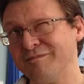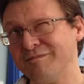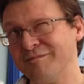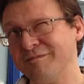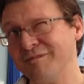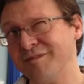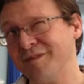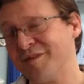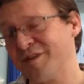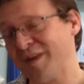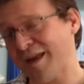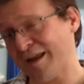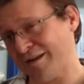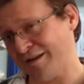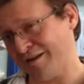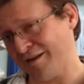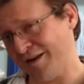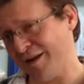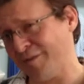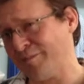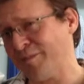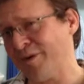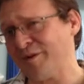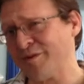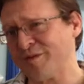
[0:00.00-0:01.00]
The second
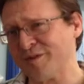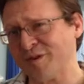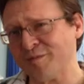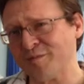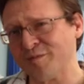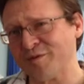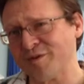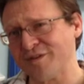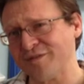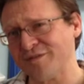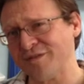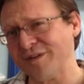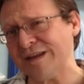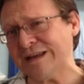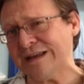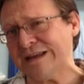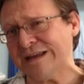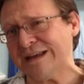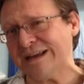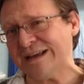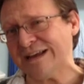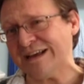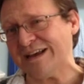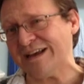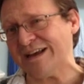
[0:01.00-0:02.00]
day post-operatively.
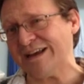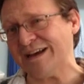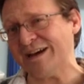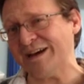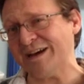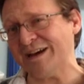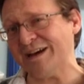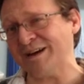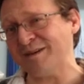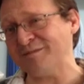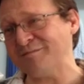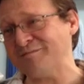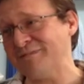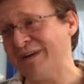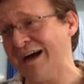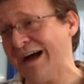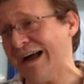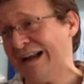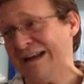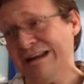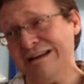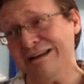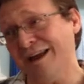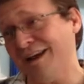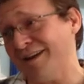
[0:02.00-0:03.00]
Okay.
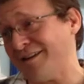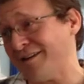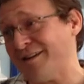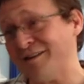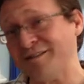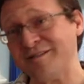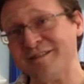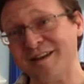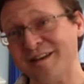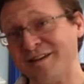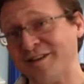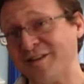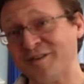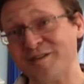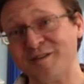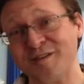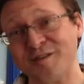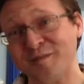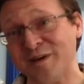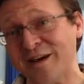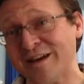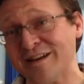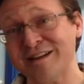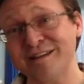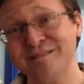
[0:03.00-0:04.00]
And yeah, didn't do too badly.